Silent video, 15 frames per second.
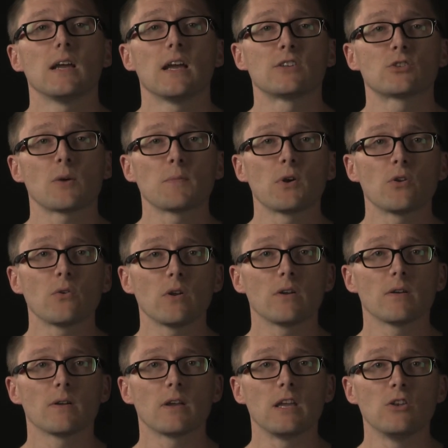And so I'm going to
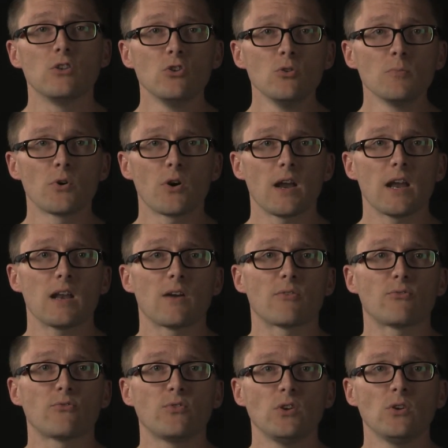enumerate a
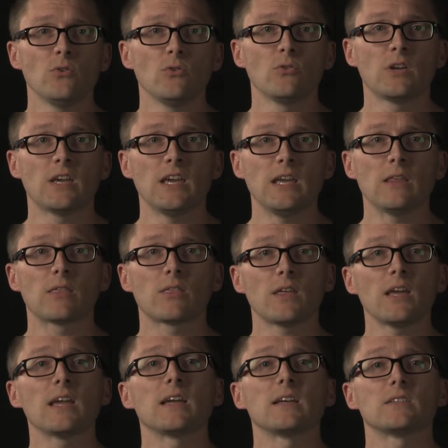few key
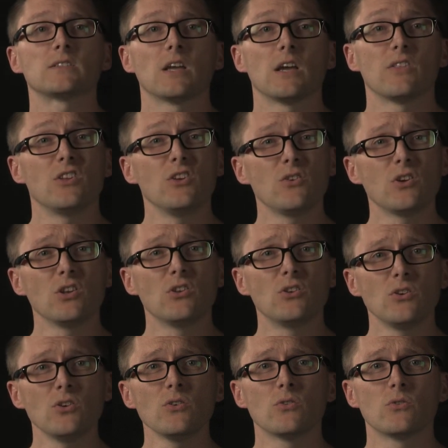things that you can
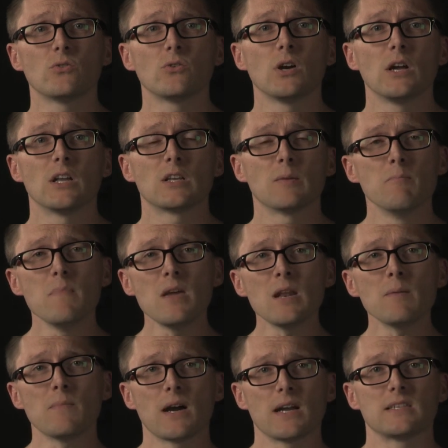do to
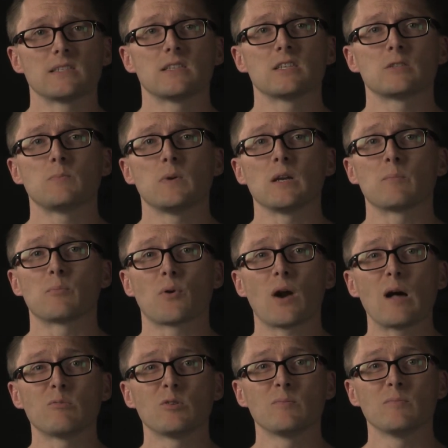minimize this being a
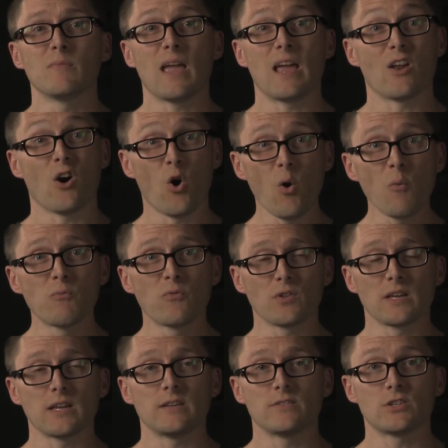problem and
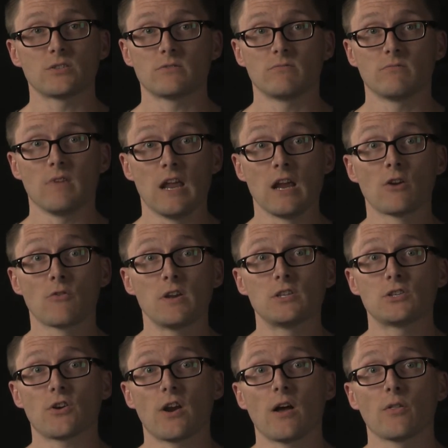hopefully just
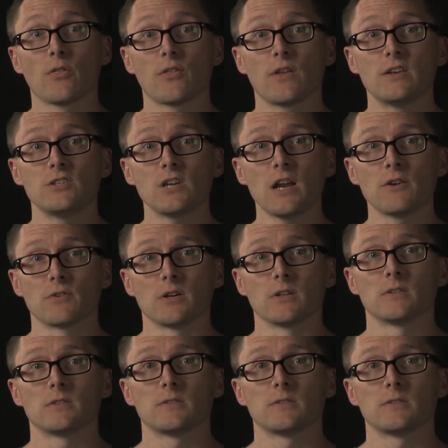increase your health in general.